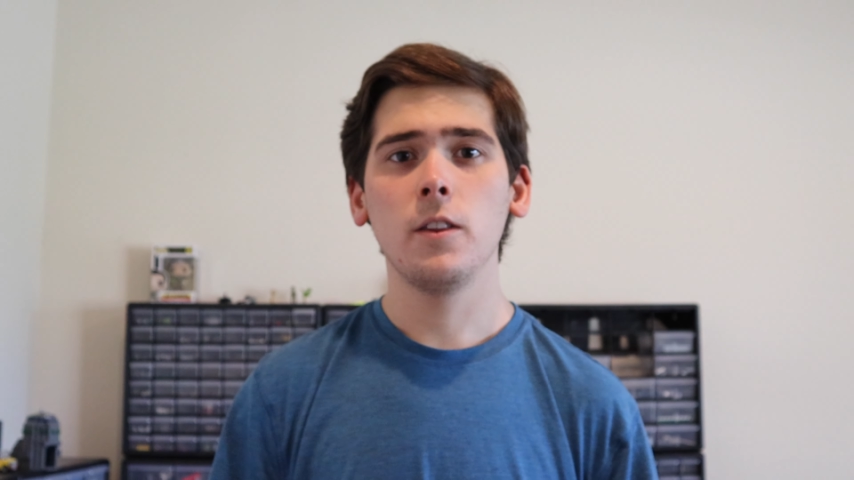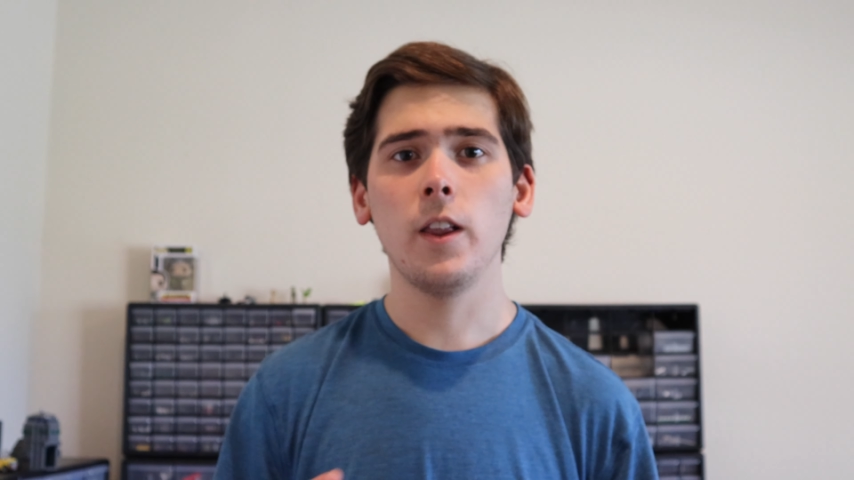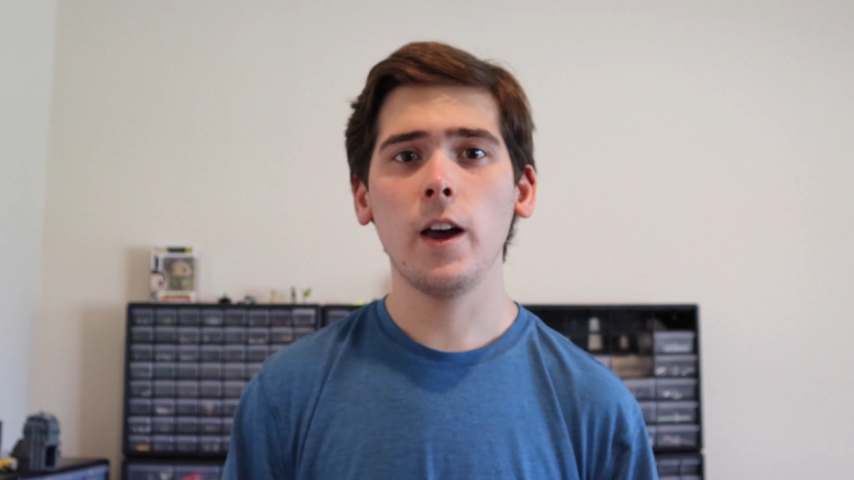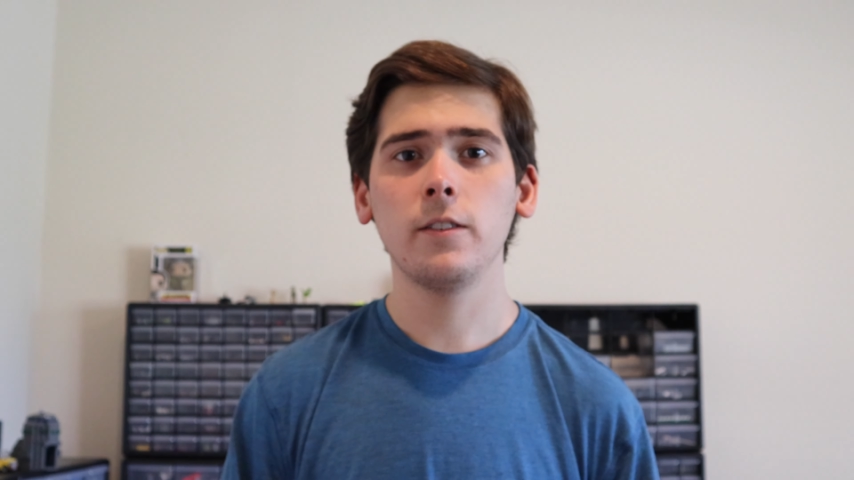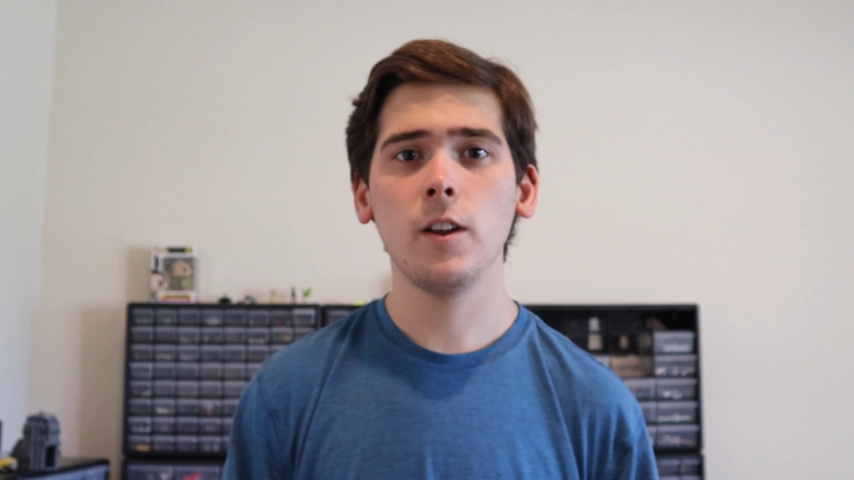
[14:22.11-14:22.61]
the
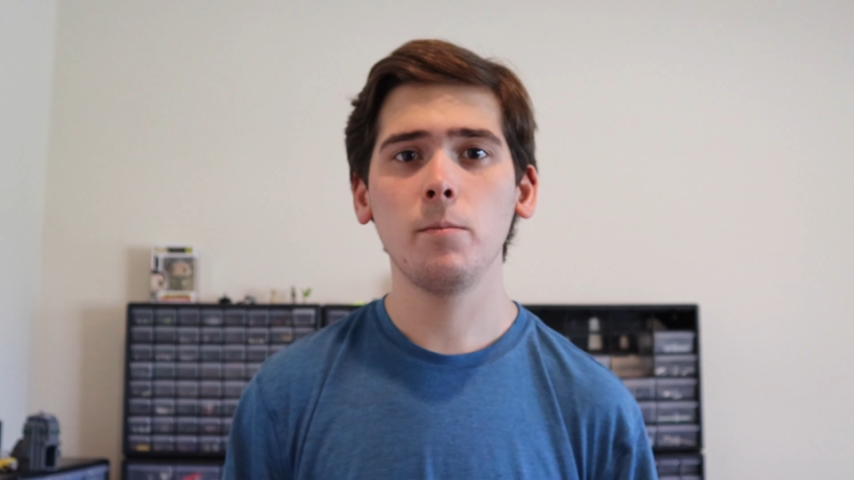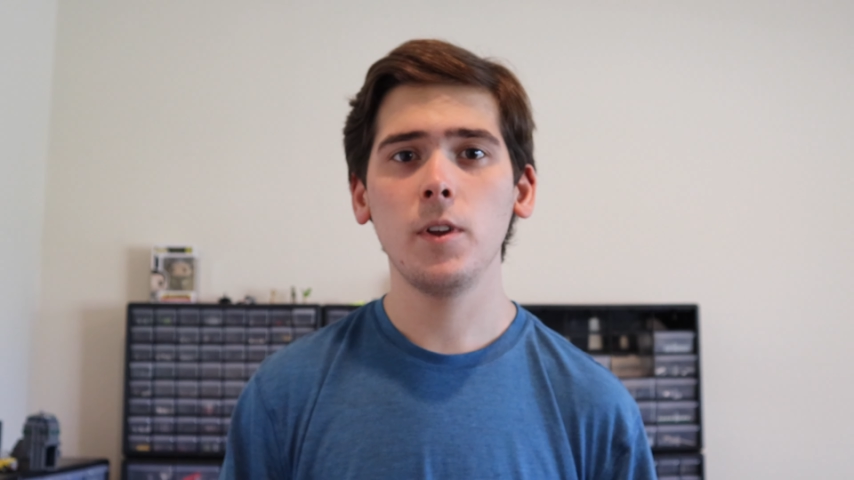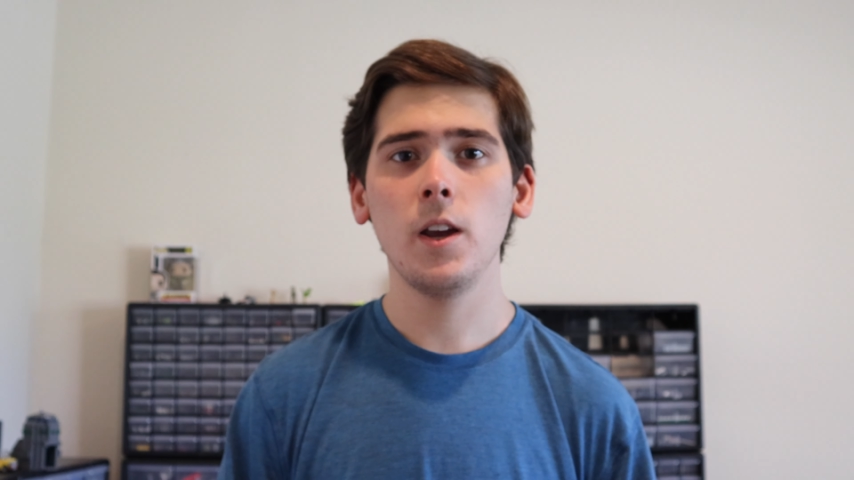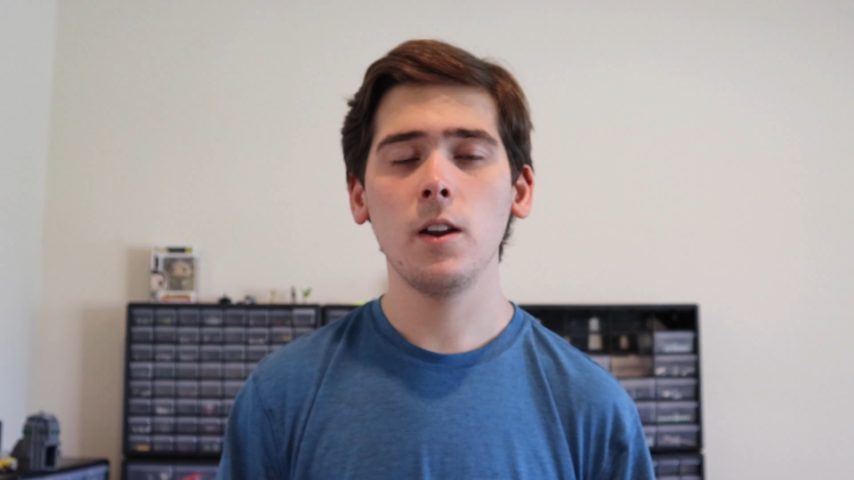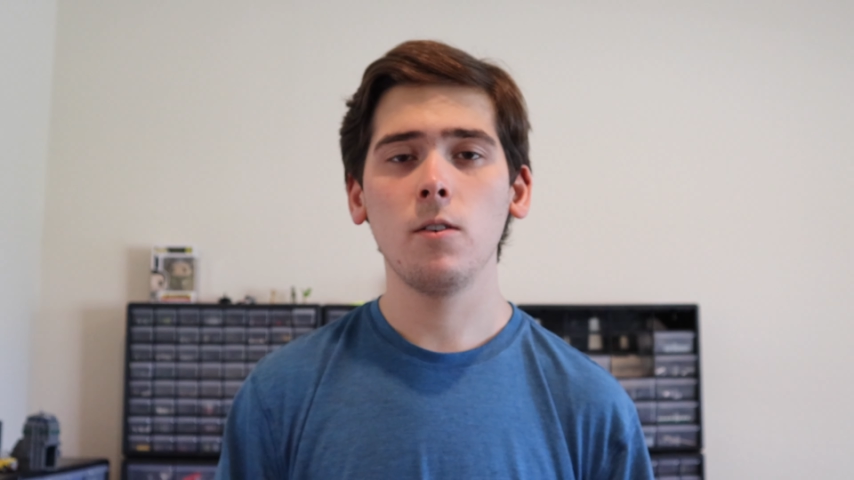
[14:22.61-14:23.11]
last
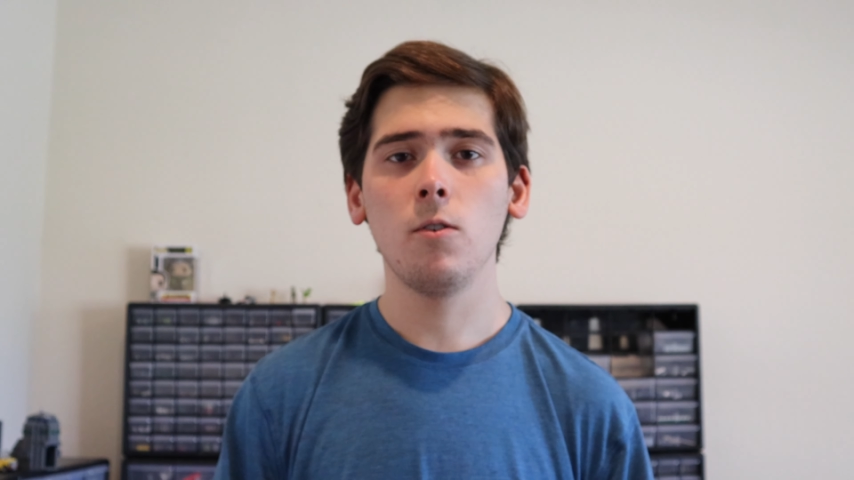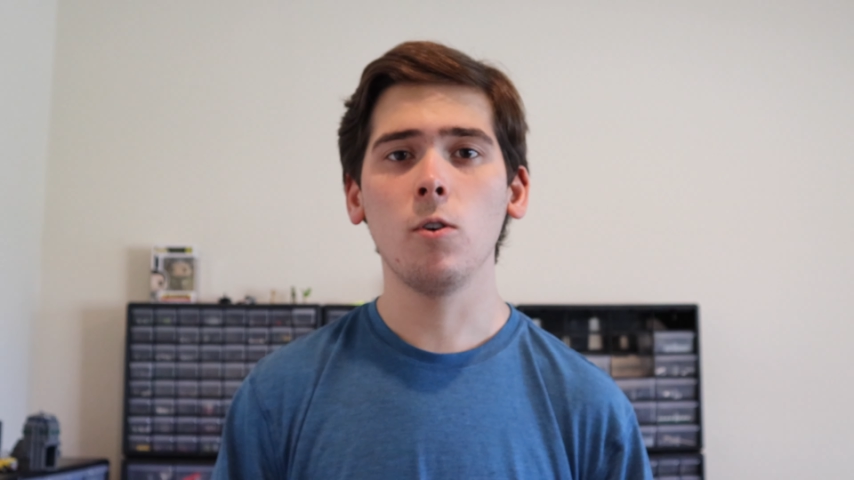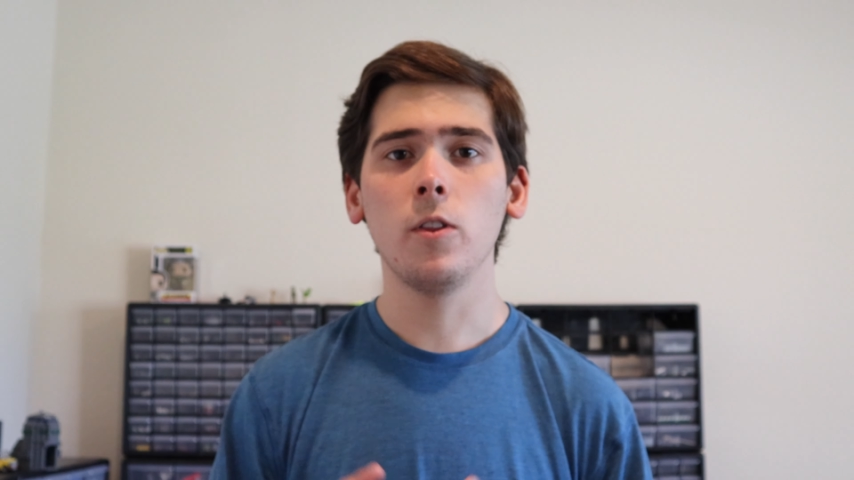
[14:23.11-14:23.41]
update, or